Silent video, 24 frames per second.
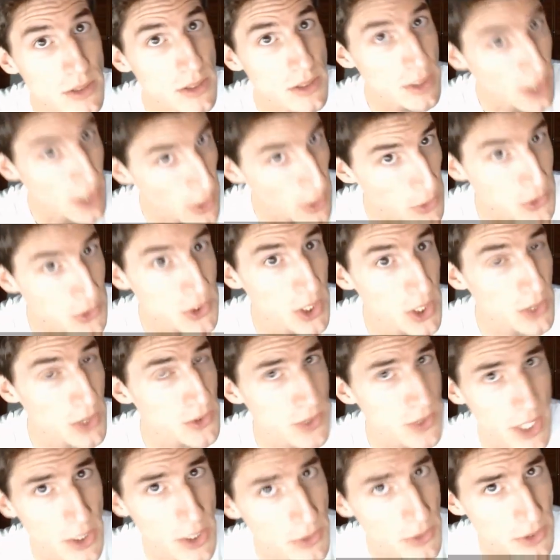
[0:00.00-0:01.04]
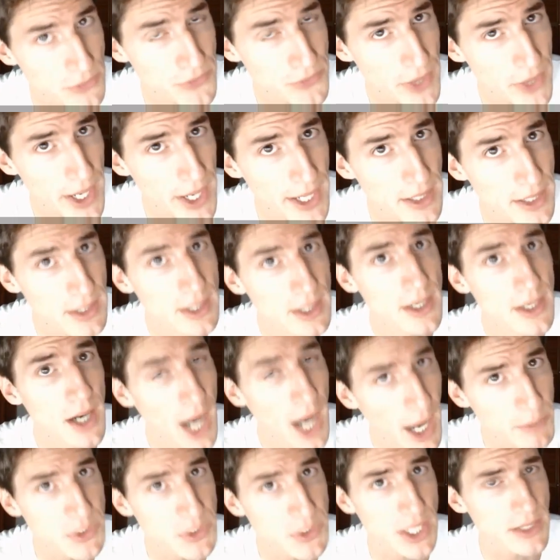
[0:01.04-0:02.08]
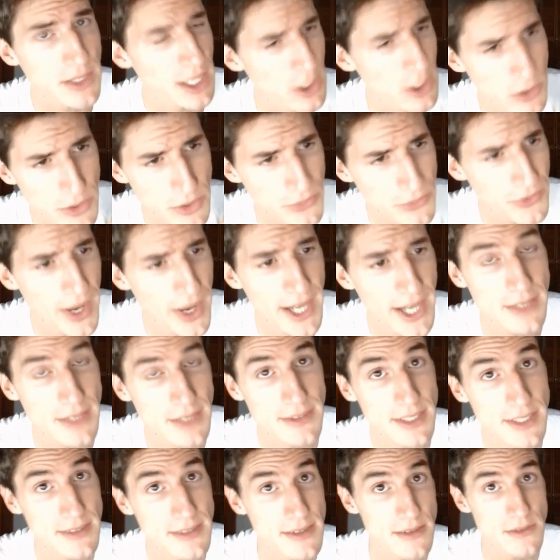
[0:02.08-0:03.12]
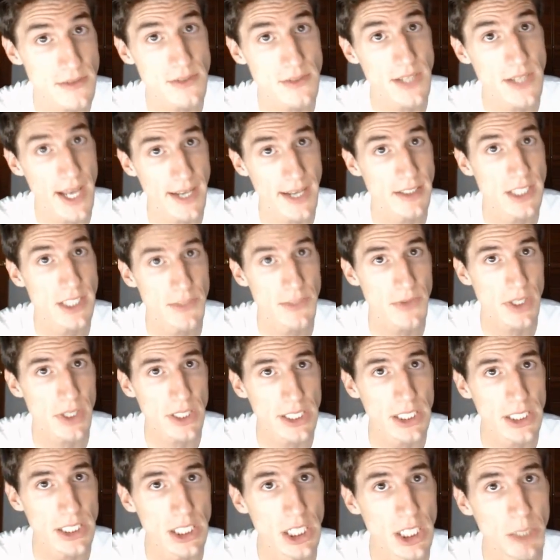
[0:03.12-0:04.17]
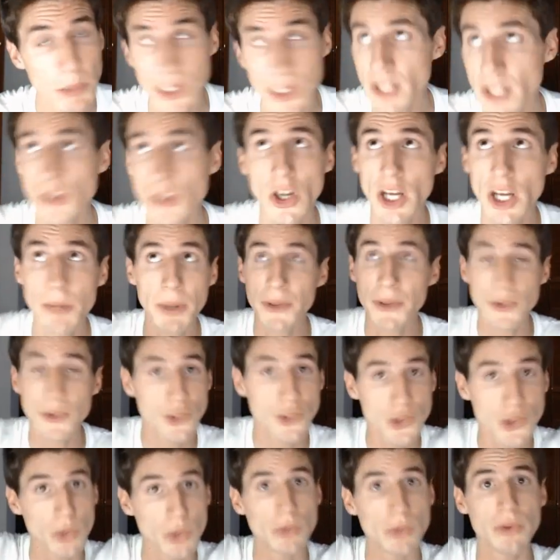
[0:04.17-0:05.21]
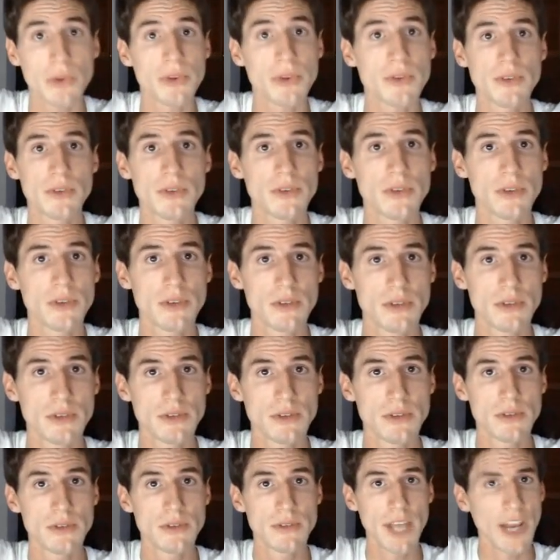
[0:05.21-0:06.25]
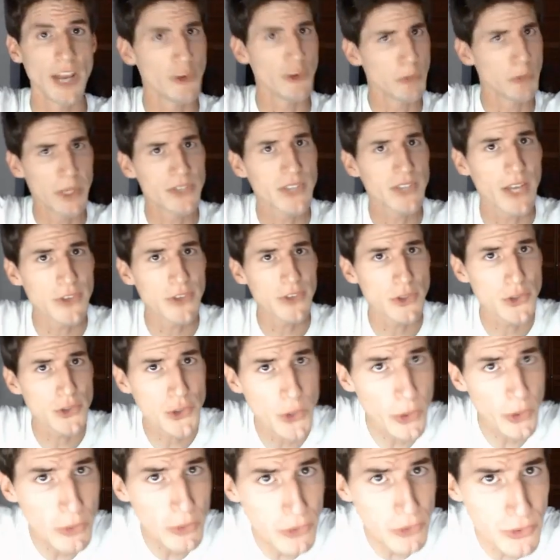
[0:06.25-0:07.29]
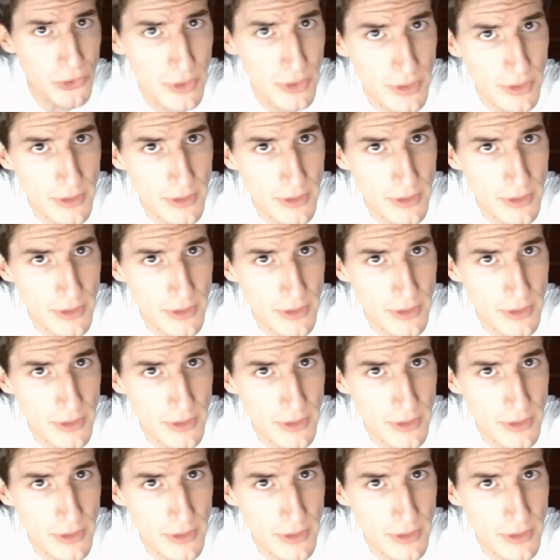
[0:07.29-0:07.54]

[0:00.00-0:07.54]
You go to church, they don't define object. They don't define existence scientifically, but they talk about the truth. Everybody's got the truth.